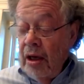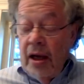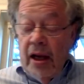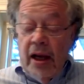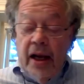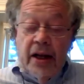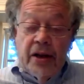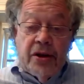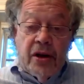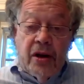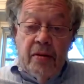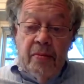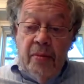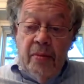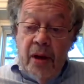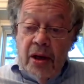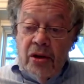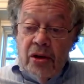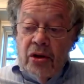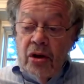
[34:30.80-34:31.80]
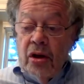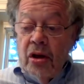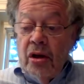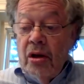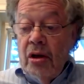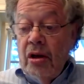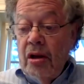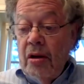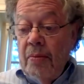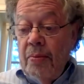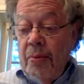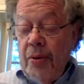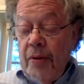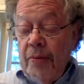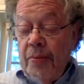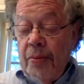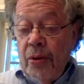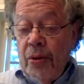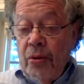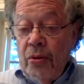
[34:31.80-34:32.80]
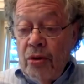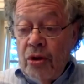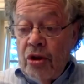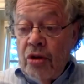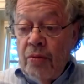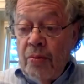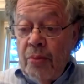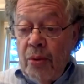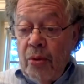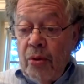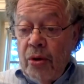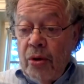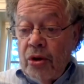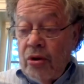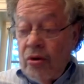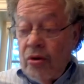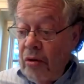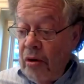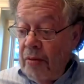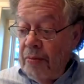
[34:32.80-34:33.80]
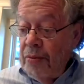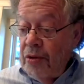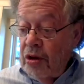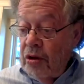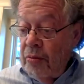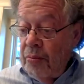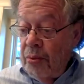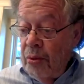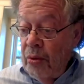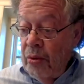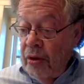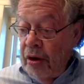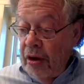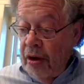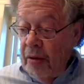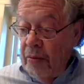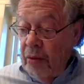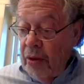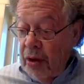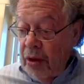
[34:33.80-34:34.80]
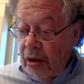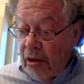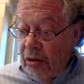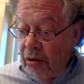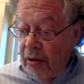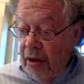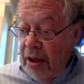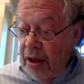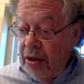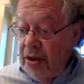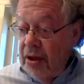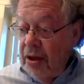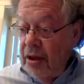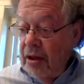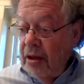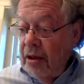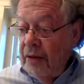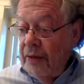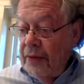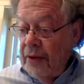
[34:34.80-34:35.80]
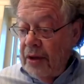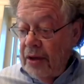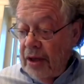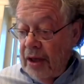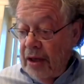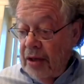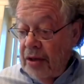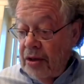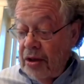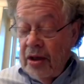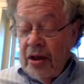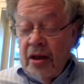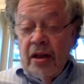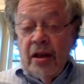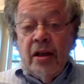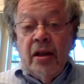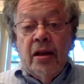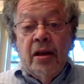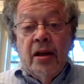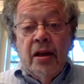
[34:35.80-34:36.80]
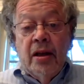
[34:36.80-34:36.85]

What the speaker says: As I mentioned, the people who support Trump support him with a great deal of intensity.